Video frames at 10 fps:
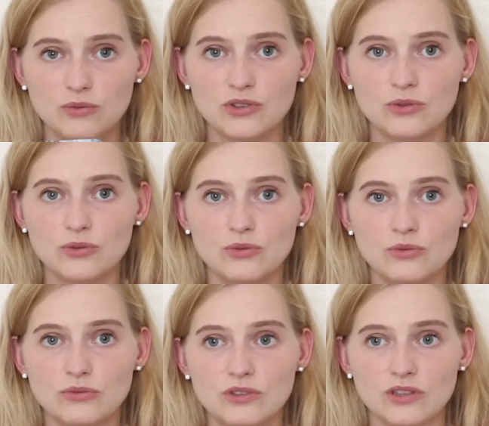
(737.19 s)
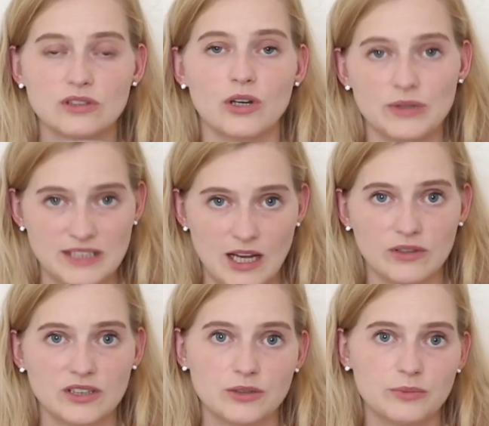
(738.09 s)
to slow it down a
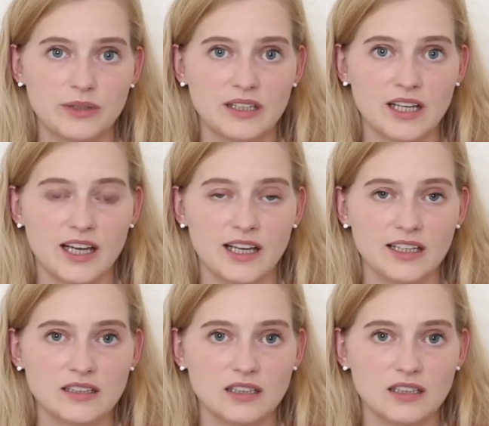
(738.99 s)
little bit and